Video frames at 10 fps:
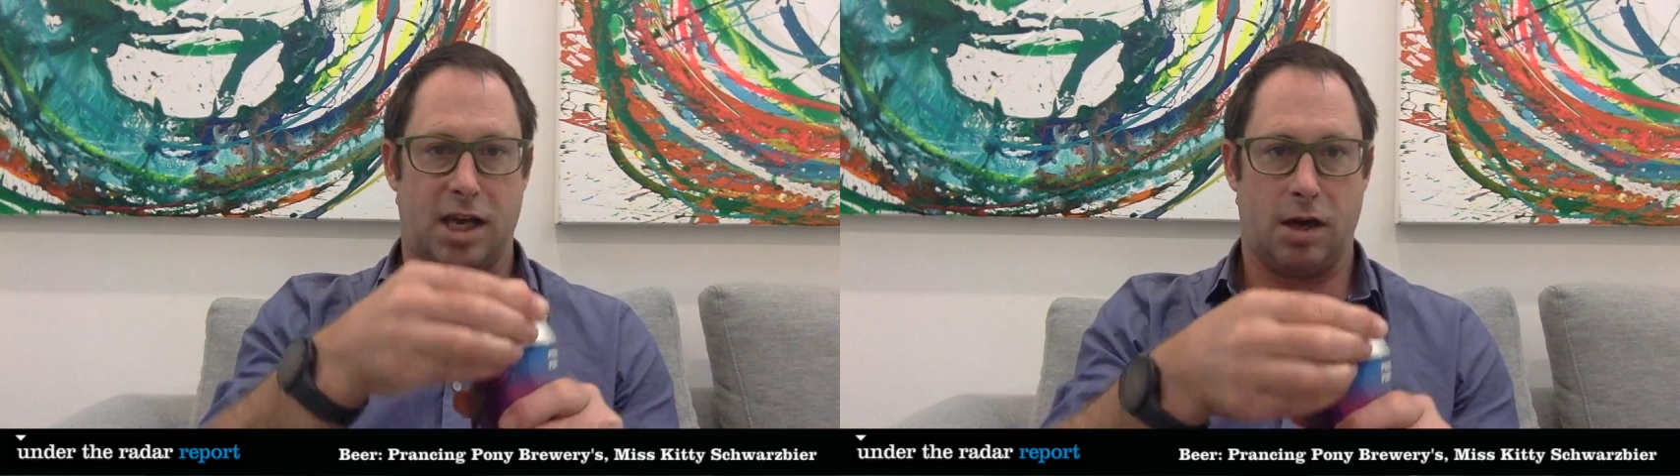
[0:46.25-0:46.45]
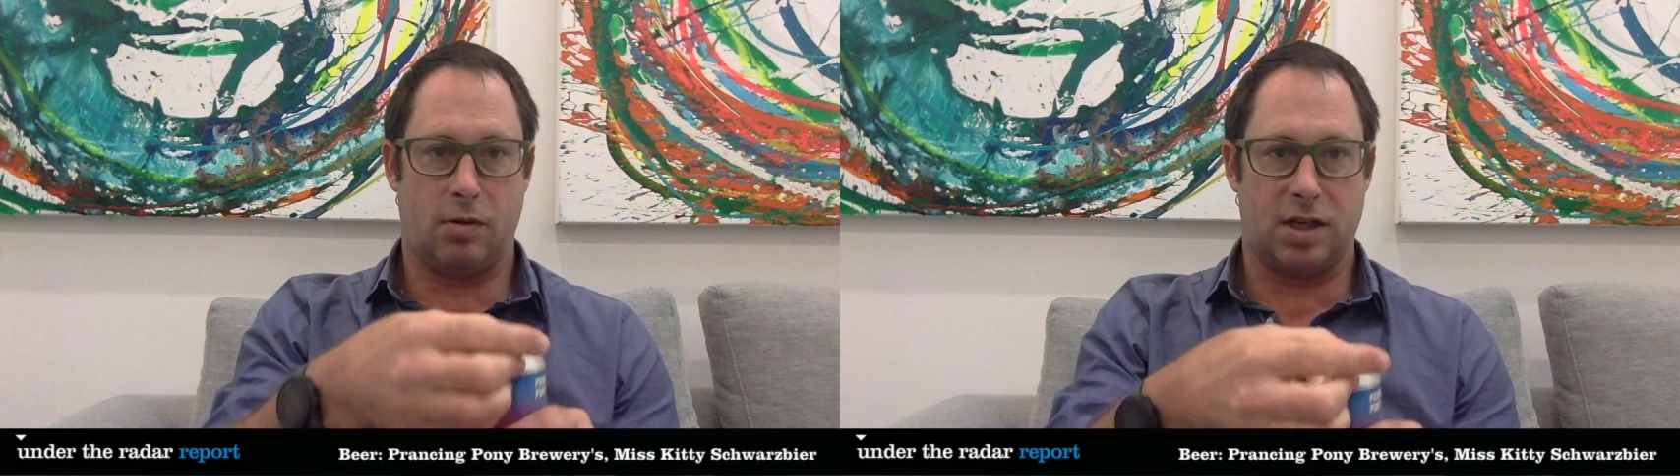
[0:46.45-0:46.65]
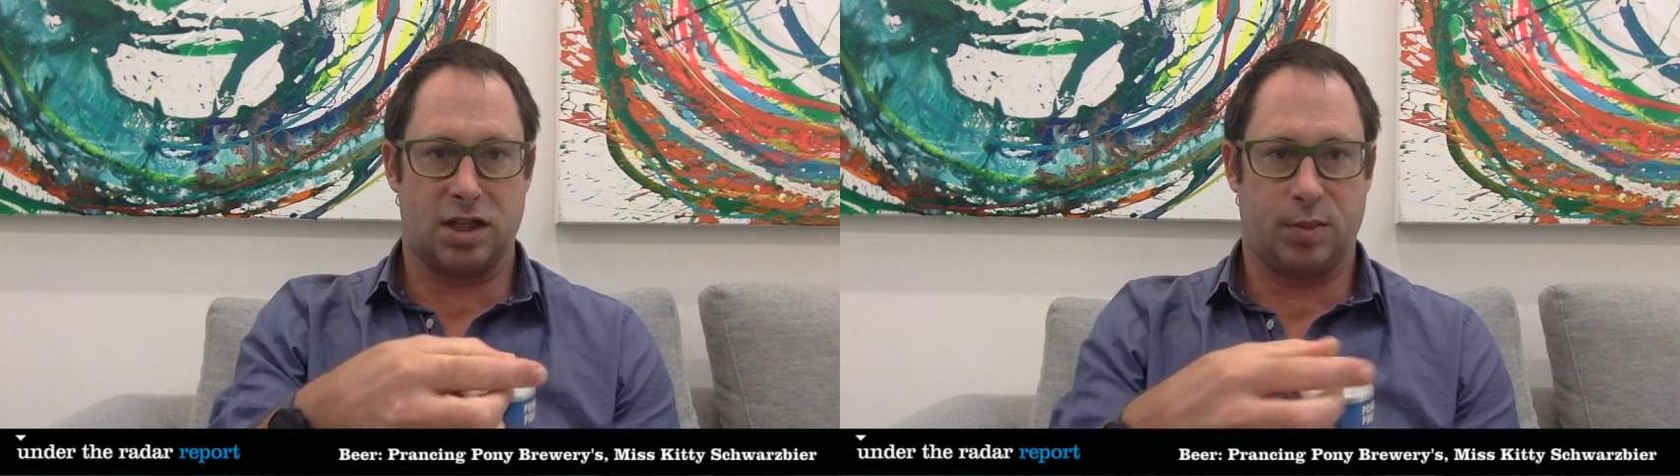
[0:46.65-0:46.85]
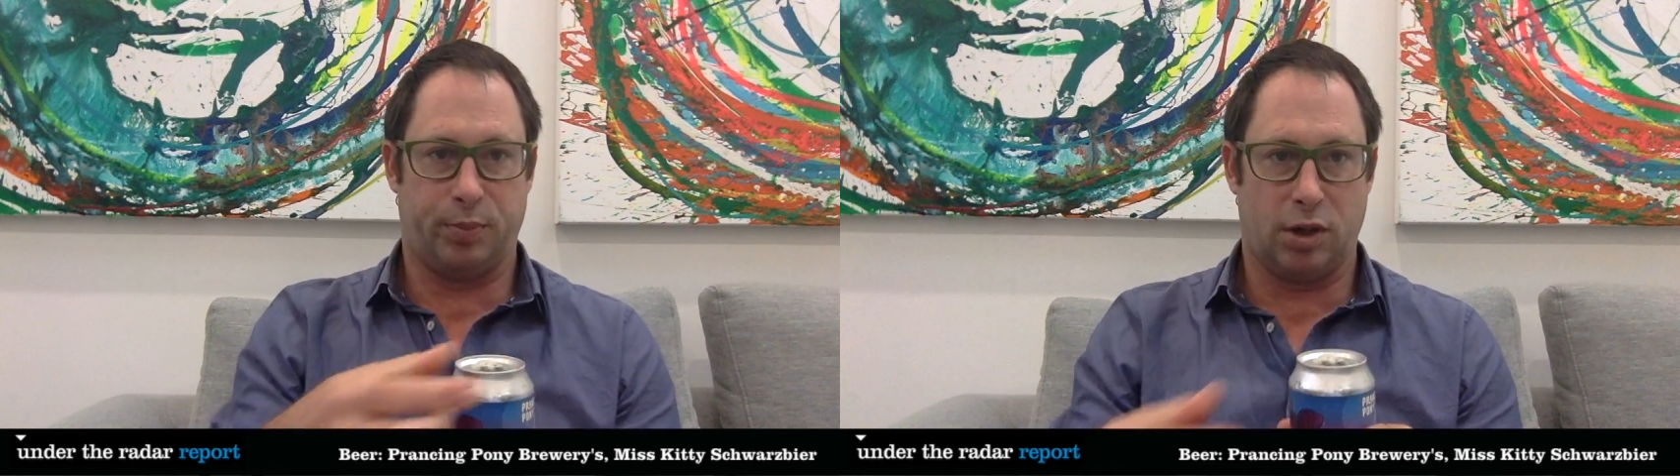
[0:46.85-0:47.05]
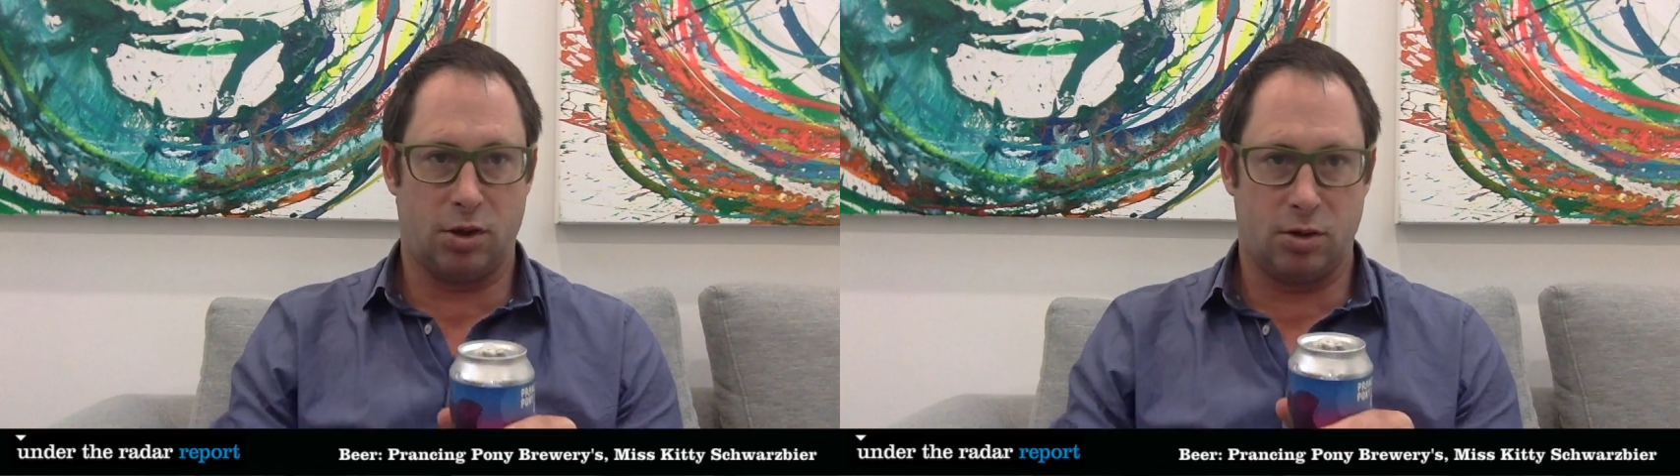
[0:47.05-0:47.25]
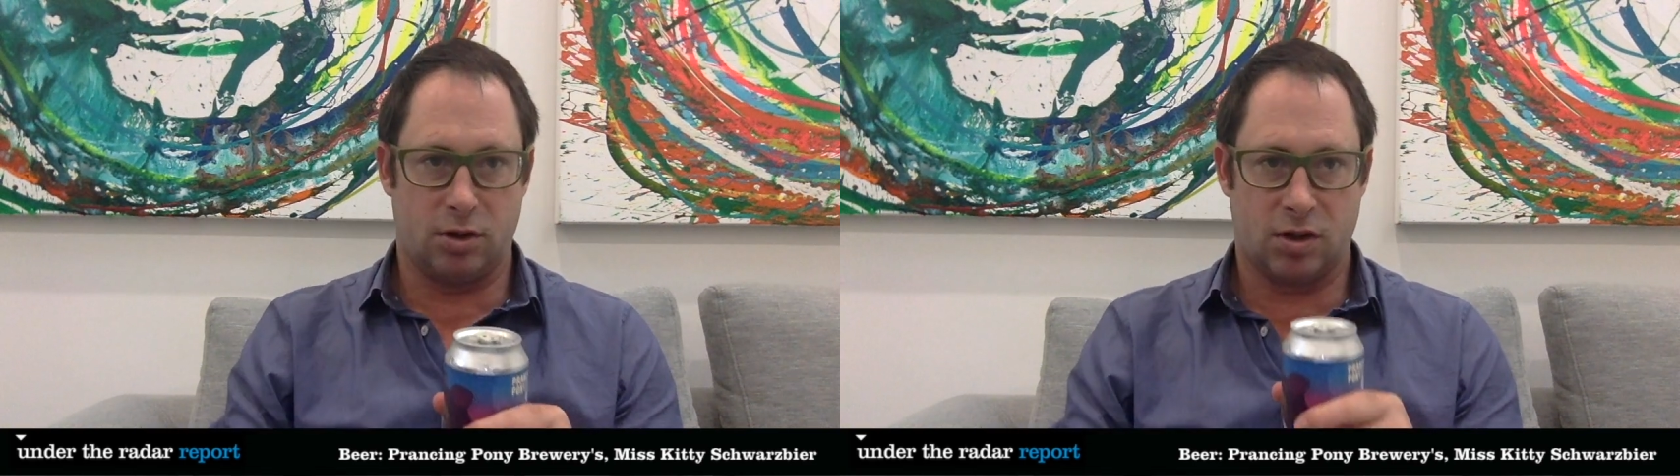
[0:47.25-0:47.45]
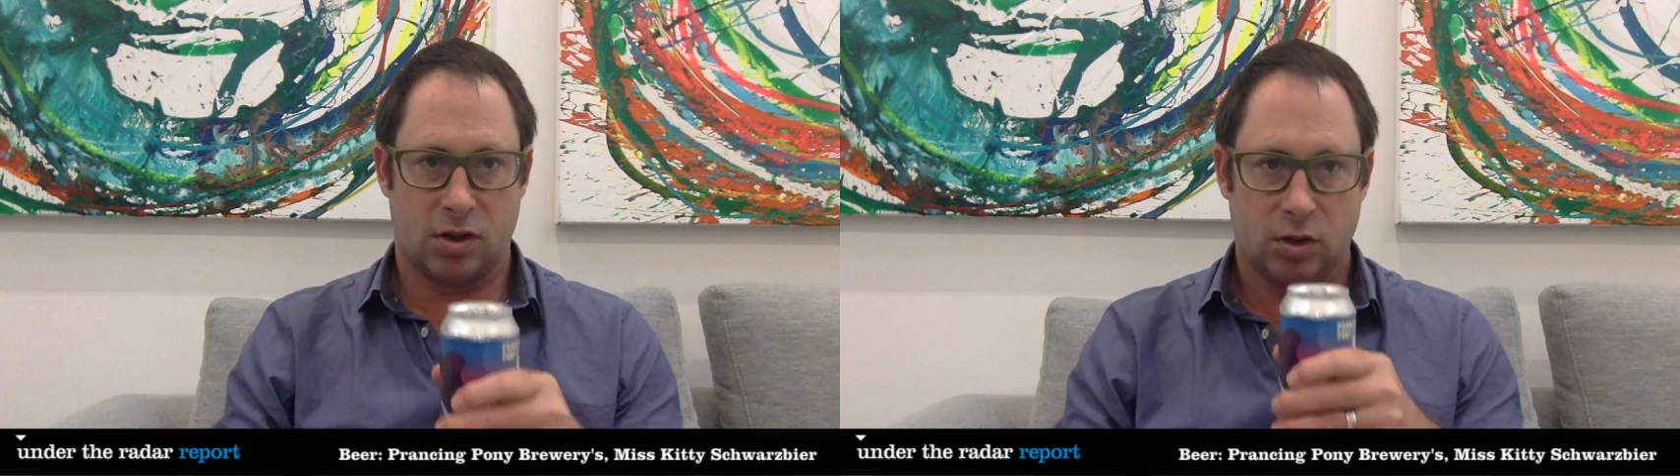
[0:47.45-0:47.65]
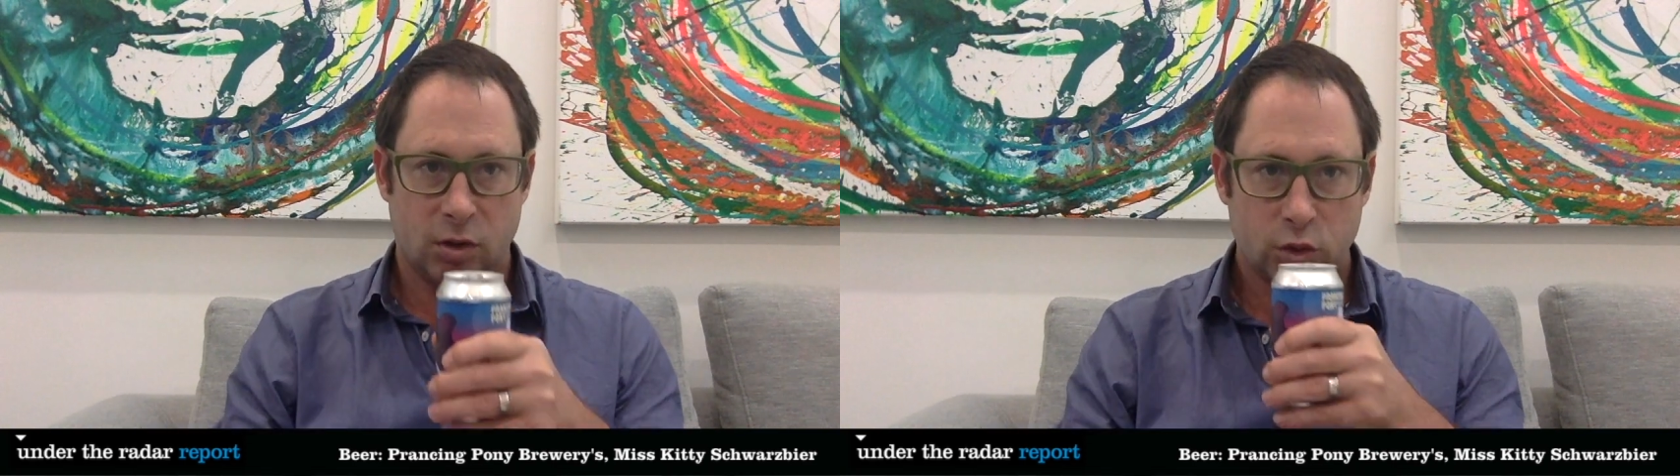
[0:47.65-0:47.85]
how it explodes.